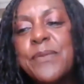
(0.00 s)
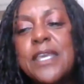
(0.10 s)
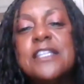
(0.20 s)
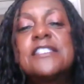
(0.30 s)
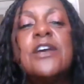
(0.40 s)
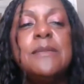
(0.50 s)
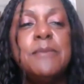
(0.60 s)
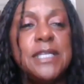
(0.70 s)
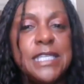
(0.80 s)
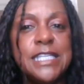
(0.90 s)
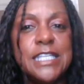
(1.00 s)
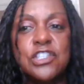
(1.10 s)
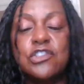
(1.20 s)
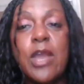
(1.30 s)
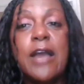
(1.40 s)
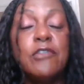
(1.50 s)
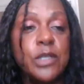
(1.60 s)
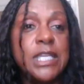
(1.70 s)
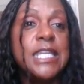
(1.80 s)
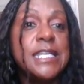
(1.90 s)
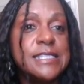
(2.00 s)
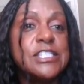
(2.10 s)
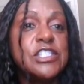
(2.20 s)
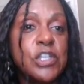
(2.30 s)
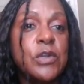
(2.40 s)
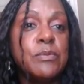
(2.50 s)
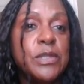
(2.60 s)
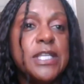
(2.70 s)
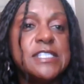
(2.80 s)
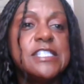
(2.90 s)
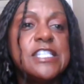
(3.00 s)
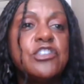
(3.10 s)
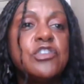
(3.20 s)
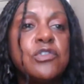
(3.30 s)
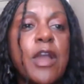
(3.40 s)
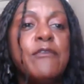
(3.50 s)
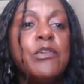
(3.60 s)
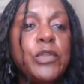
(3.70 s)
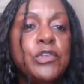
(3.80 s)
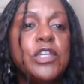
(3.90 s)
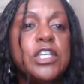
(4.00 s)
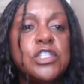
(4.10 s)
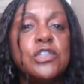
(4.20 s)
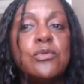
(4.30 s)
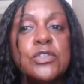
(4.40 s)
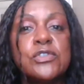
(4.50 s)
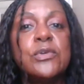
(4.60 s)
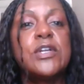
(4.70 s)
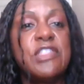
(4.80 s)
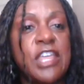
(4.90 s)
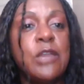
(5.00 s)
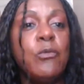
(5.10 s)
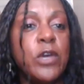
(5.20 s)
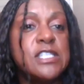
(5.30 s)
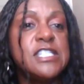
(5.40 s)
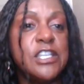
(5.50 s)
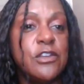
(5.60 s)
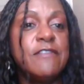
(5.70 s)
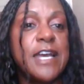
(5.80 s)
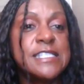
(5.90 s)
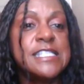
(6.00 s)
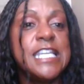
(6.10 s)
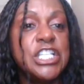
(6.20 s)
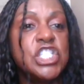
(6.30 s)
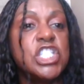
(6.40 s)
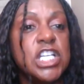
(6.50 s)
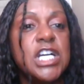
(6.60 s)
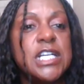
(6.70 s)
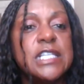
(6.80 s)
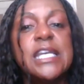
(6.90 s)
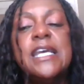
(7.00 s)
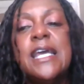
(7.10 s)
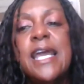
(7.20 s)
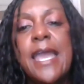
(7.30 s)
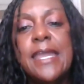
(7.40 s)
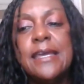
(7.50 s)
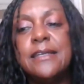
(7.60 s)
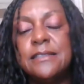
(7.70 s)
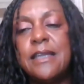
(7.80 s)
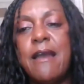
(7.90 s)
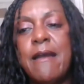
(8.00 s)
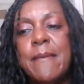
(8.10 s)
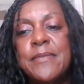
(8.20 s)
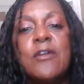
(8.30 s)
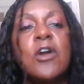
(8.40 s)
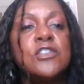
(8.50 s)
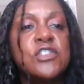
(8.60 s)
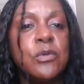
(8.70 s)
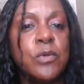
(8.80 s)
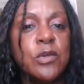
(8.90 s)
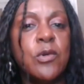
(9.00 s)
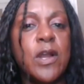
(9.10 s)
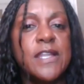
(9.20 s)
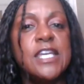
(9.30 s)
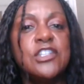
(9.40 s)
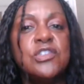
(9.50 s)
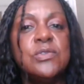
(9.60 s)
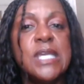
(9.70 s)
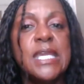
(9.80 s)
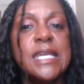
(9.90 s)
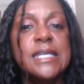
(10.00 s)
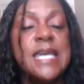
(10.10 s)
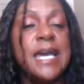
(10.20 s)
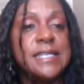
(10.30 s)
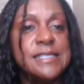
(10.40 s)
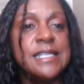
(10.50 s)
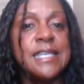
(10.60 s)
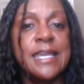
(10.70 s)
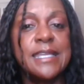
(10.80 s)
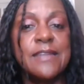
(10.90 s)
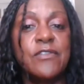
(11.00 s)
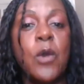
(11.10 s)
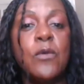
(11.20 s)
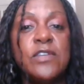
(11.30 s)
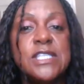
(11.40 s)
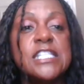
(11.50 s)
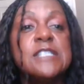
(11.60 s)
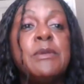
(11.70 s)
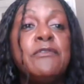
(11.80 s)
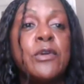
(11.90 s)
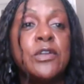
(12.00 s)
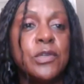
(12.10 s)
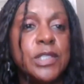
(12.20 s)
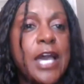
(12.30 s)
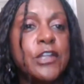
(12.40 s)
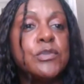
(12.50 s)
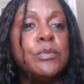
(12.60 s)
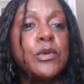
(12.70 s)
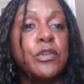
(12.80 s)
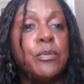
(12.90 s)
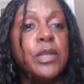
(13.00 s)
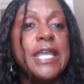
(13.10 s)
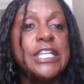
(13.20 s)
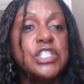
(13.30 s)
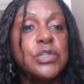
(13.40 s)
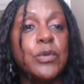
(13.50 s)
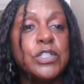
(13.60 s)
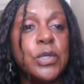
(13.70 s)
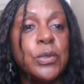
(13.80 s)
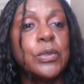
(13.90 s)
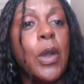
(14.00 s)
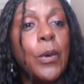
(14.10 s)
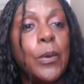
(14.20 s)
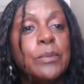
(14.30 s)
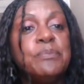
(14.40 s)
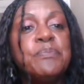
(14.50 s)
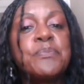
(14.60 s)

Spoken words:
it's going to be needed to travel, and it is in certain places that you travel. When you get to the resort, they want to see your vaccination card. And they're also requiring that you take a test, a negative COVID test, before you're allowed to board the plane to return home.